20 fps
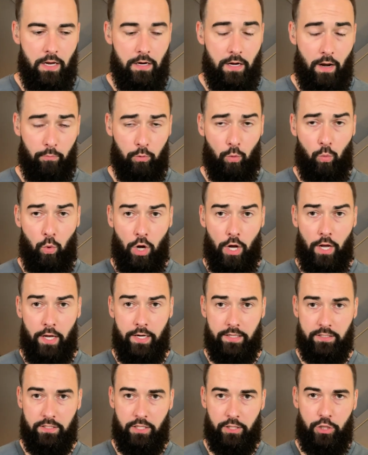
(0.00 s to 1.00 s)
Number
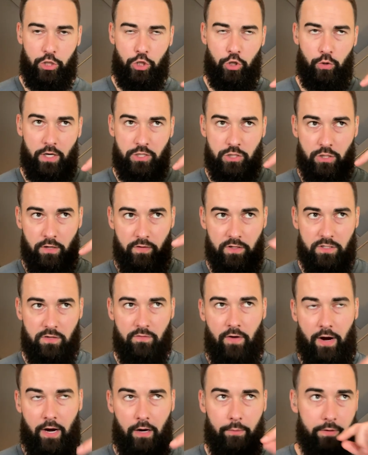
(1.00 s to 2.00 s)
one is the curation of this
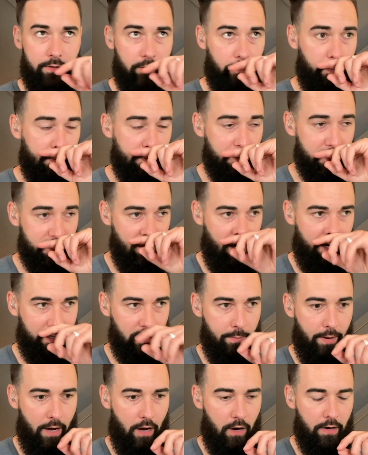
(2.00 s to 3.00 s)
environment that we were just
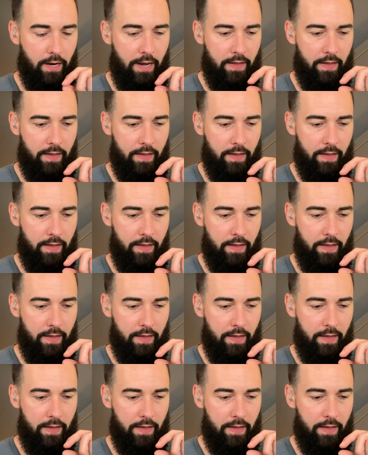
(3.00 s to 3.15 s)
talking about.